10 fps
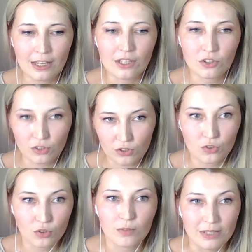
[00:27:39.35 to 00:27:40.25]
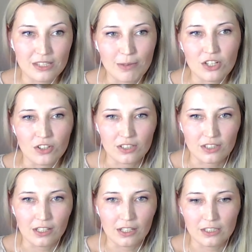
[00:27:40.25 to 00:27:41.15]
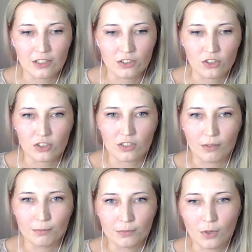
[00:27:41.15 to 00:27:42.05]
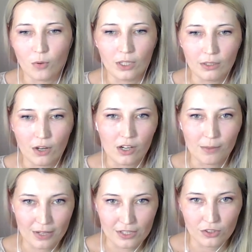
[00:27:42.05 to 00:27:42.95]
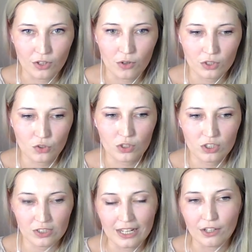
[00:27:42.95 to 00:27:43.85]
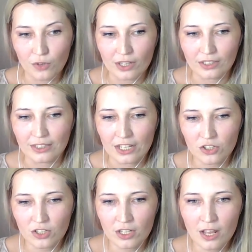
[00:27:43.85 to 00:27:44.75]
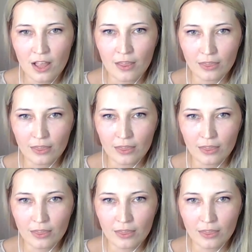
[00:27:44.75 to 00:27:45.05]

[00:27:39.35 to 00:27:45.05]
it should be special still it's not just a only garlic press you know it should still attract attention